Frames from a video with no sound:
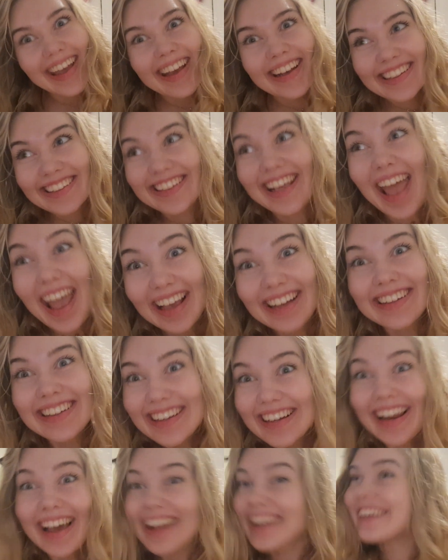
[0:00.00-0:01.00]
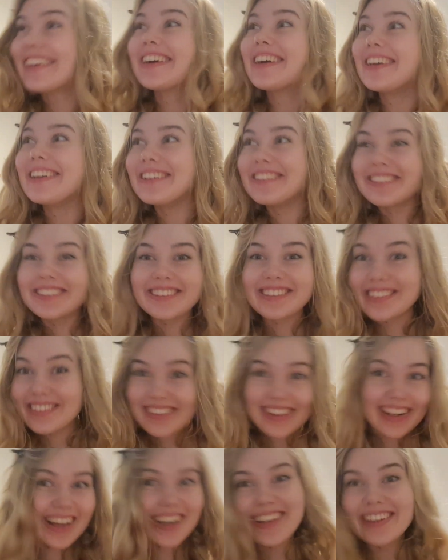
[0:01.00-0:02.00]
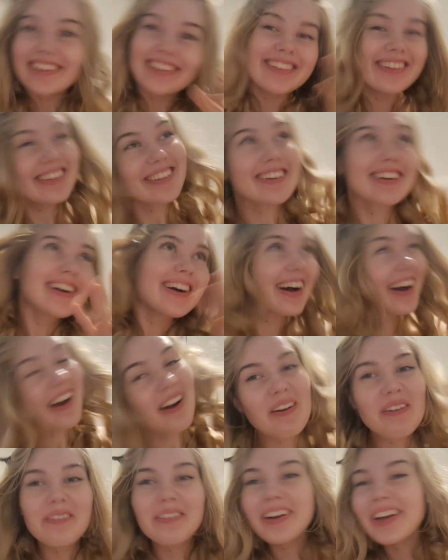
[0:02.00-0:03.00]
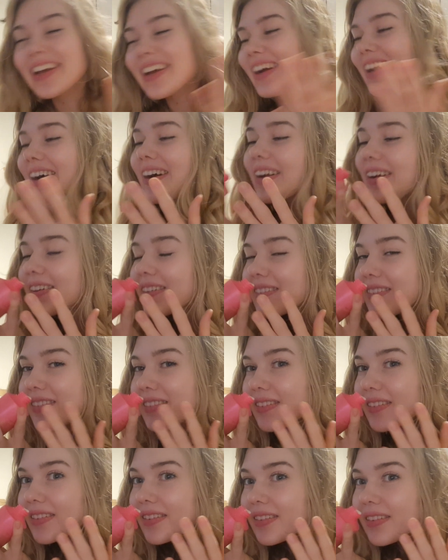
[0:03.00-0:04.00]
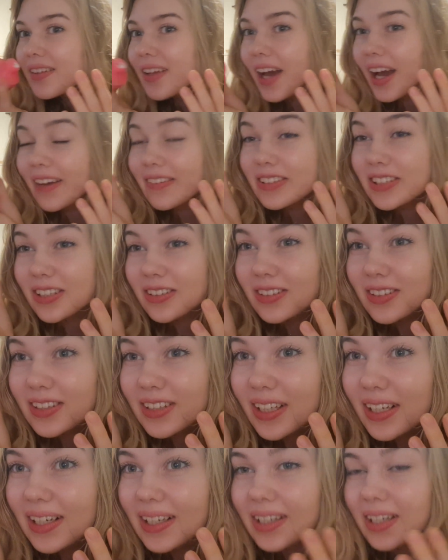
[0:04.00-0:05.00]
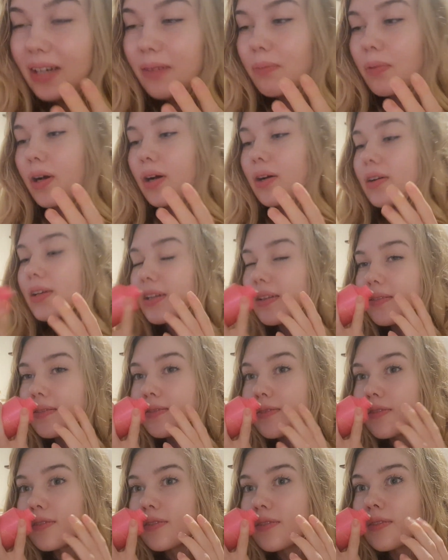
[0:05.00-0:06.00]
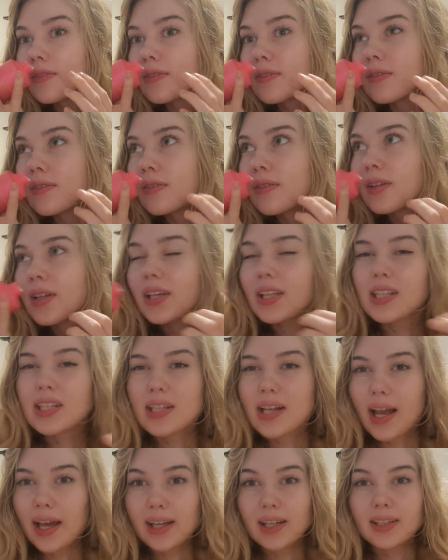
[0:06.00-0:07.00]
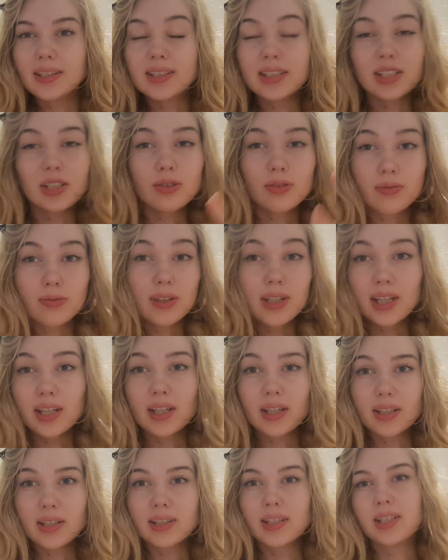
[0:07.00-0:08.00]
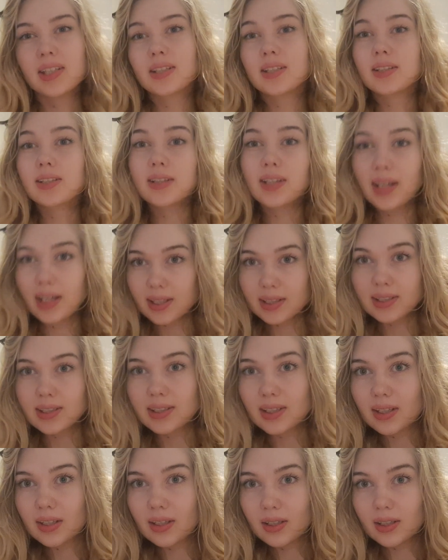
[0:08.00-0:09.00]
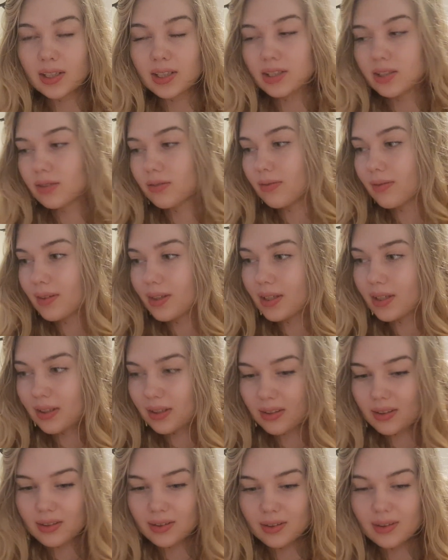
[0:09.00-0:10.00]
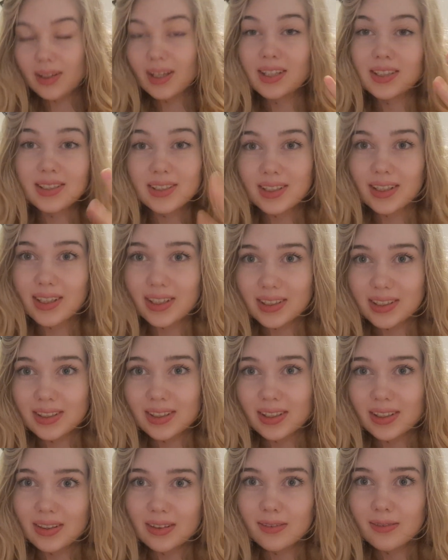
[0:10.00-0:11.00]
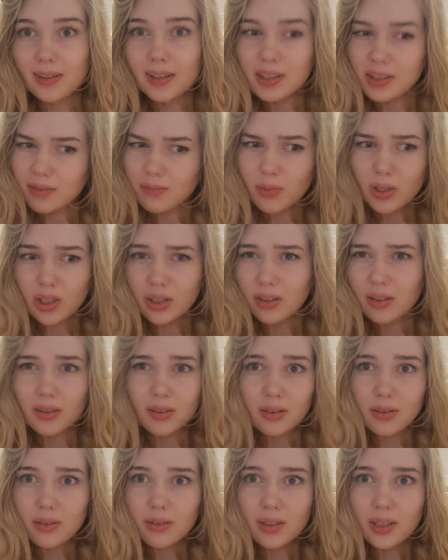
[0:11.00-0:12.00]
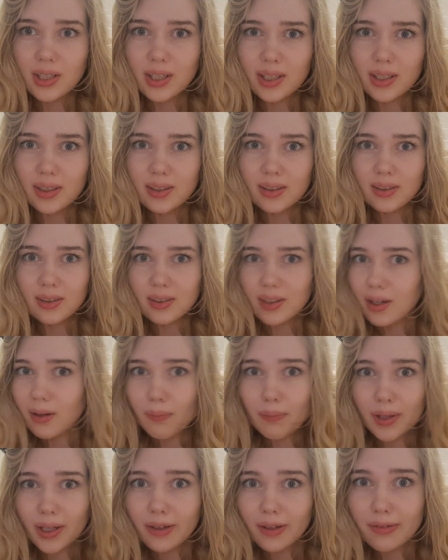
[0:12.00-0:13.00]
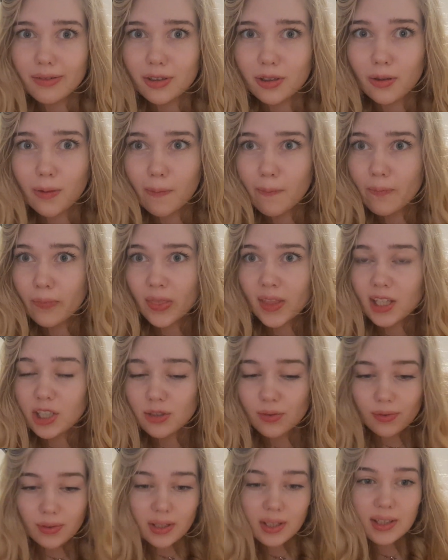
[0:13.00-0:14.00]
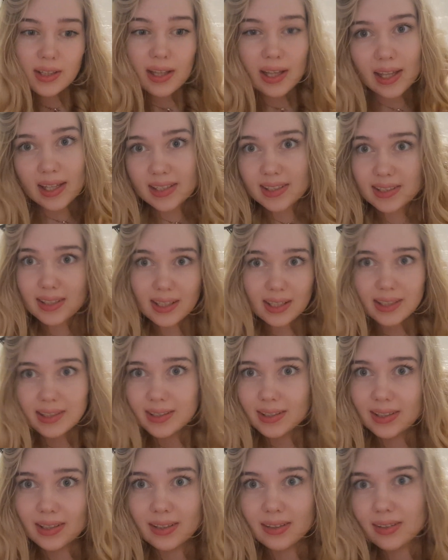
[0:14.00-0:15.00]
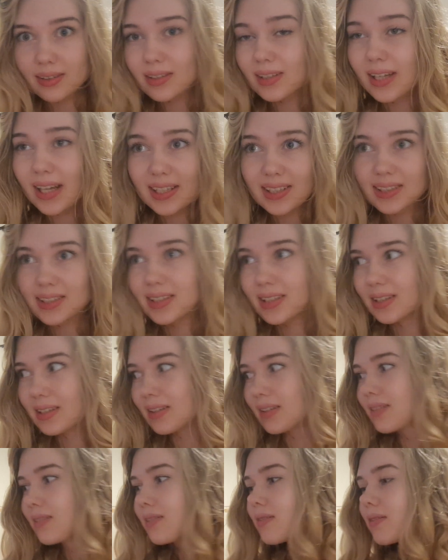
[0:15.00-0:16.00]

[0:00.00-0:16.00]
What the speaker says: Exactly like I used to like it. Oh my god. I was just telling about it. It's like sweet, it's sexy, it's sweet and sexy. What more do you need in a perfume? Sweet and sexy. That's it.